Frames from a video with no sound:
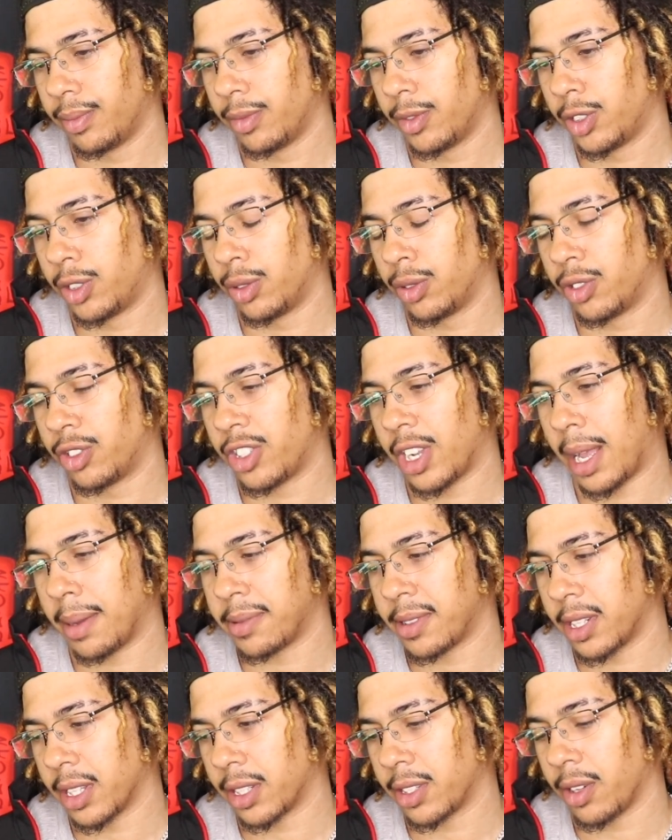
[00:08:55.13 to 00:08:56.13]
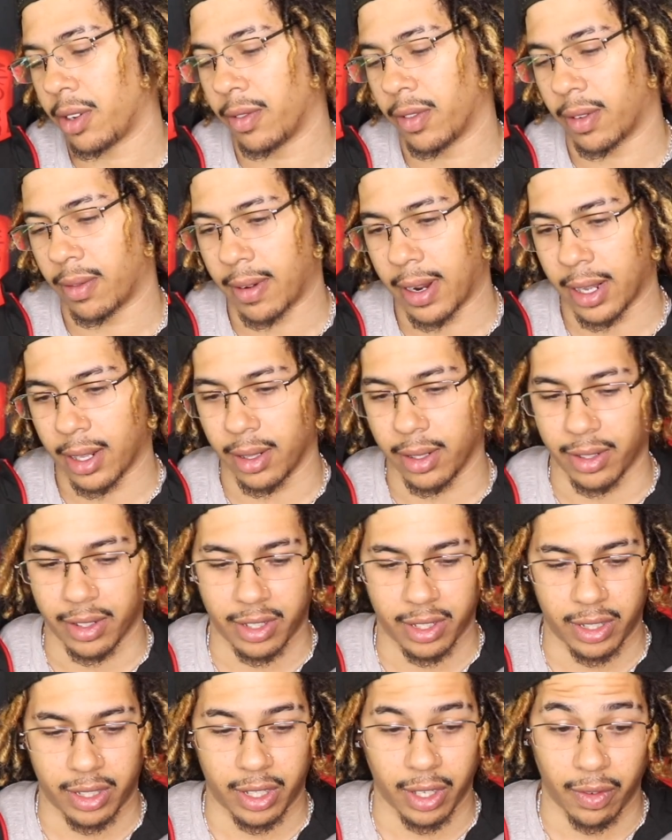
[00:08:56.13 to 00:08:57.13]
choose chopsticks over regular
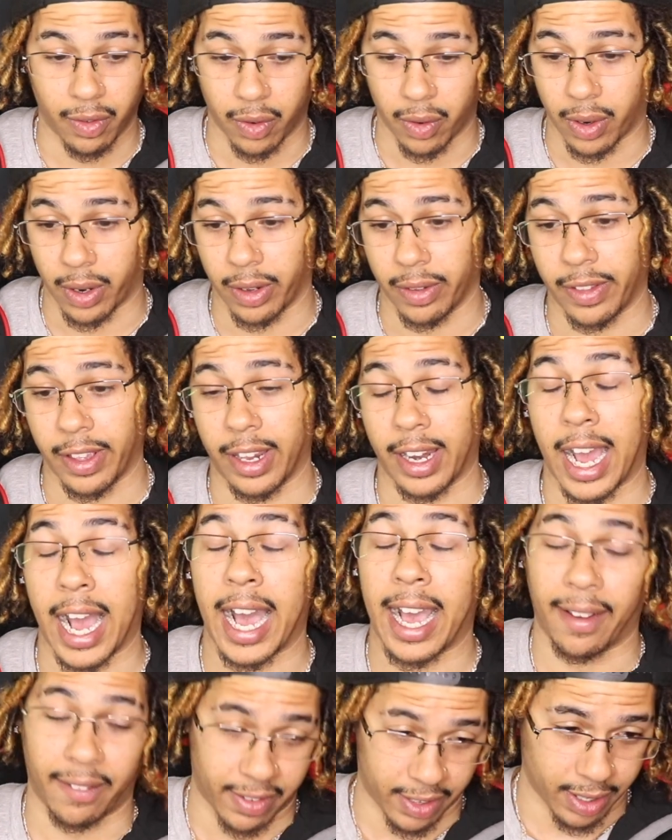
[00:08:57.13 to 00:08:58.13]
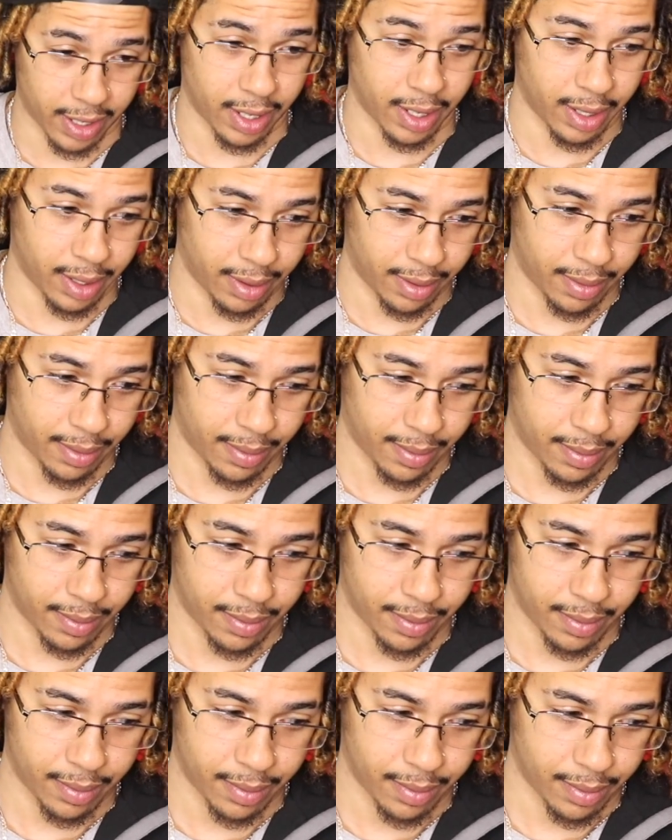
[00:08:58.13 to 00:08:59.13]
silverware that I've seen.
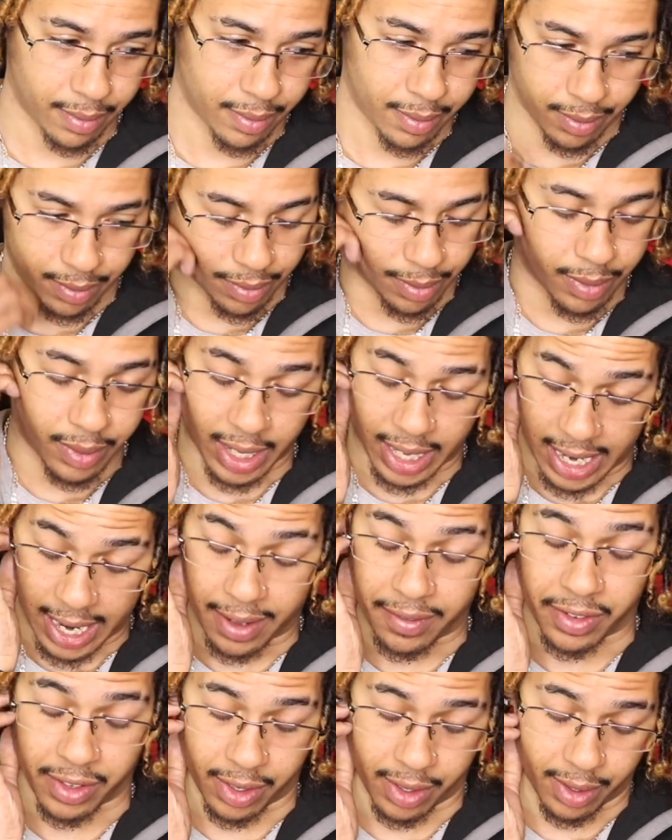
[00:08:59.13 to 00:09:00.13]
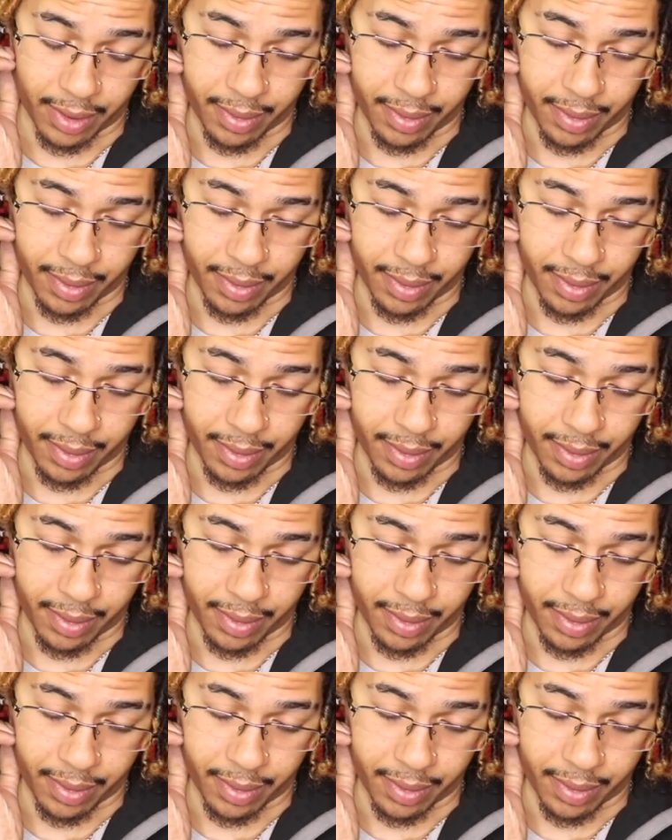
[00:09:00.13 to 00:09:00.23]
That's